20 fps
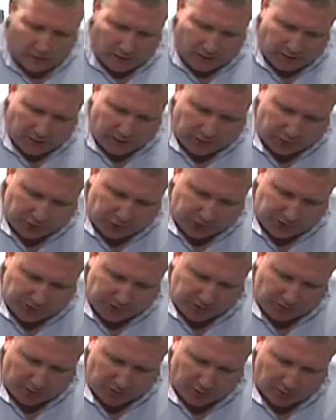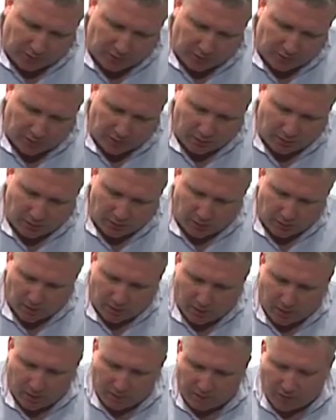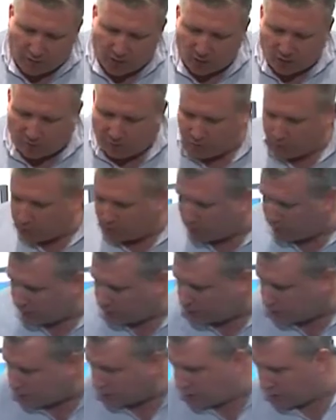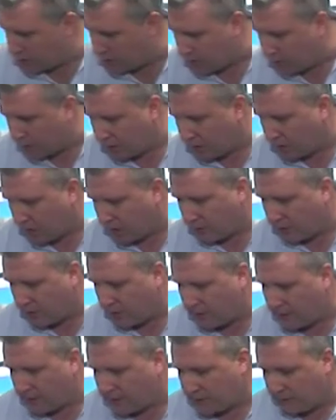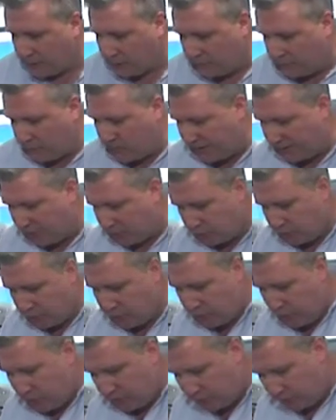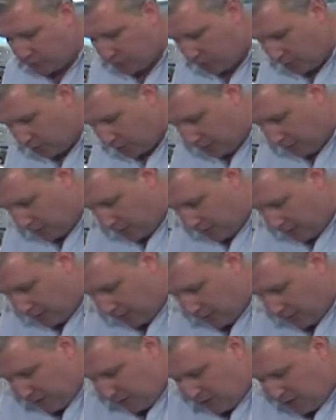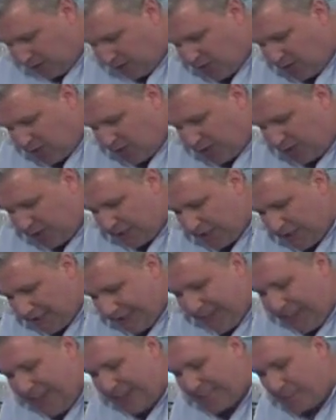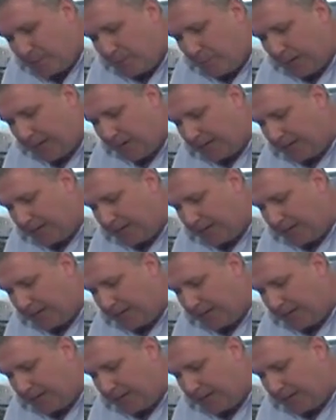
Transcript: a little drizzle of olive oil. We're going to make some fresh croutons, just as an added bit of